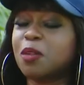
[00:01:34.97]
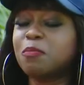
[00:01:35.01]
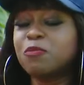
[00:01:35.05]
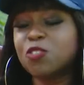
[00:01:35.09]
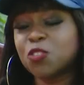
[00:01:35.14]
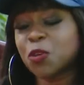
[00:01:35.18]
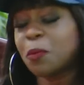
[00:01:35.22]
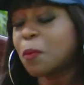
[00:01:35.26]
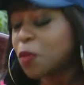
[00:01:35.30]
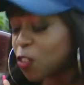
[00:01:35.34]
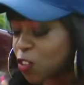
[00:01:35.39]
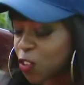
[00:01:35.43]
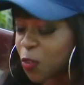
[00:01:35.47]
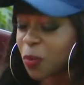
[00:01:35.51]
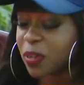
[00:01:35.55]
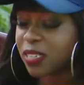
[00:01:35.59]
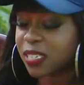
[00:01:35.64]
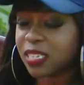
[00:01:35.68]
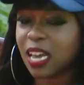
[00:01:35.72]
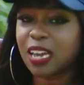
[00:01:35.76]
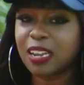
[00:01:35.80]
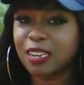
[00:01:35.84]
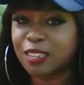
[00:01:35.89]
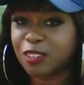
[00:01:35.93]
and I'm so
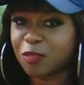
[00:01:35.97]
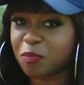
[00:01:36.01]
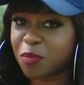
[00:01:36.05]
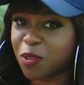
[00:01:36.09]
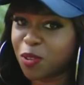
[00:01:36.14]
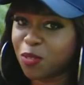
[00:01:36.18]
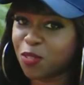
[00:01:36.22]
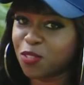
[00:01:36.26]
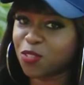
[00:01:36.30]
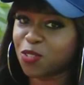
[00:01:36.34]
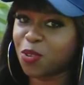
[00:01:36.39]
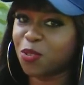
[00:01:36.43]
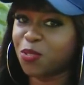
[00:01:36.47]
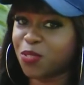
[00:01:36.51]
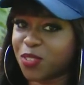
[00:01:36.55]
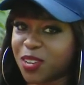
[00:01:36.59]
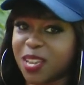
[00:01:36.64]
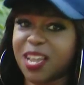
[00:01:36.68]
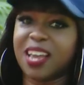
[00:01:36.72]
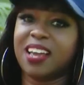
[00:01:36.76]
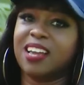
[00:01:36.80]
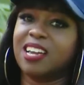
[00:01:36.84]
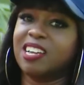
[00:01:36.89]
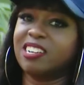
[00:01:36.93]
excited to be on the show
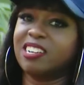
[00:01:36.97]
today.